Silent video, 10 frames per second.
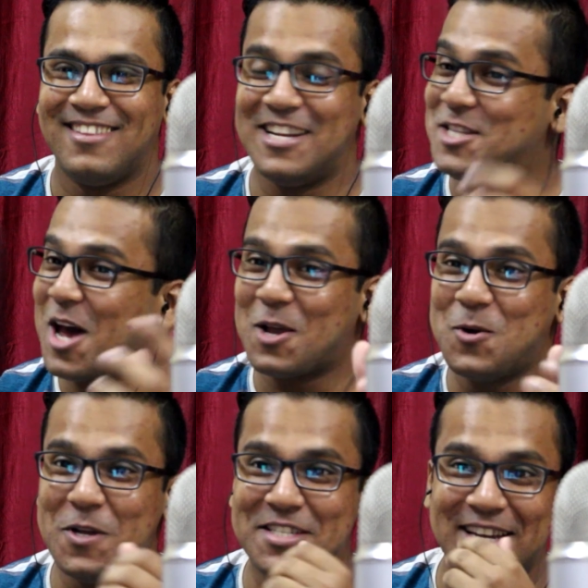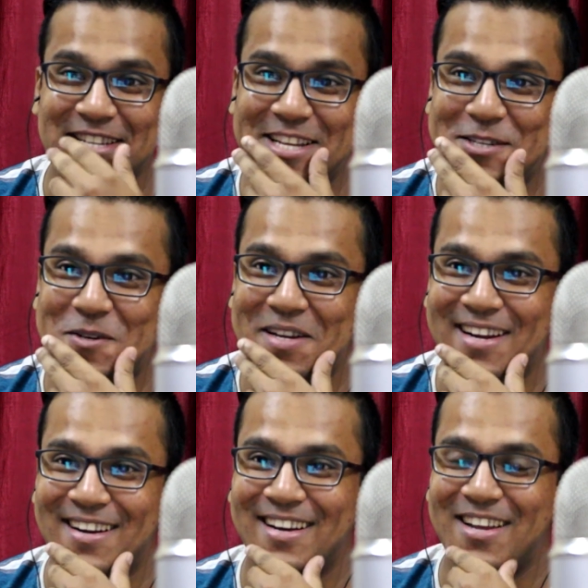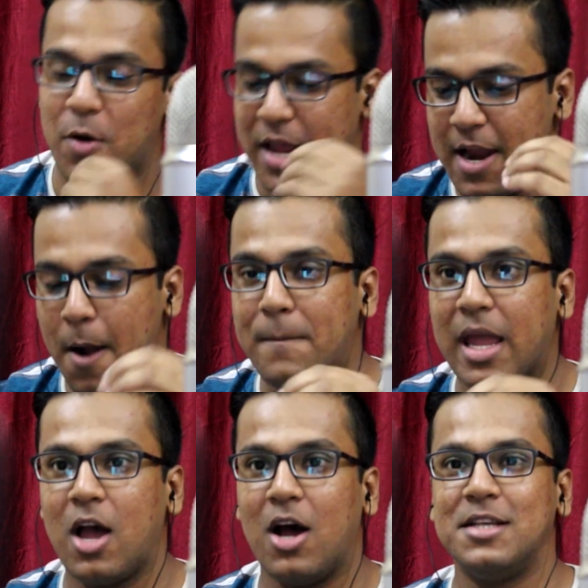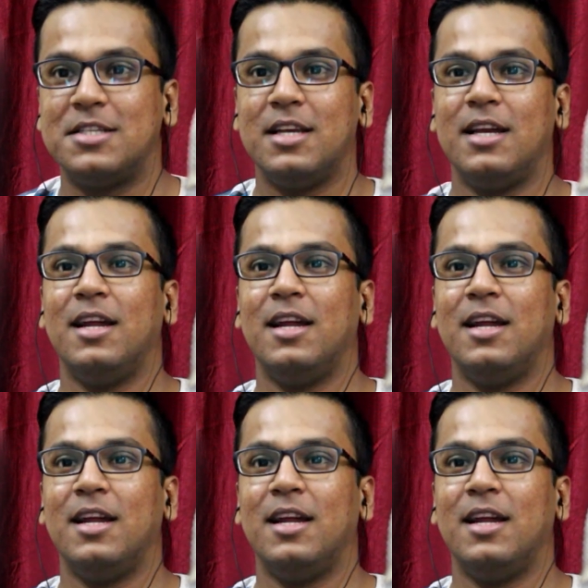It's not a coincidence that you're here. You're here because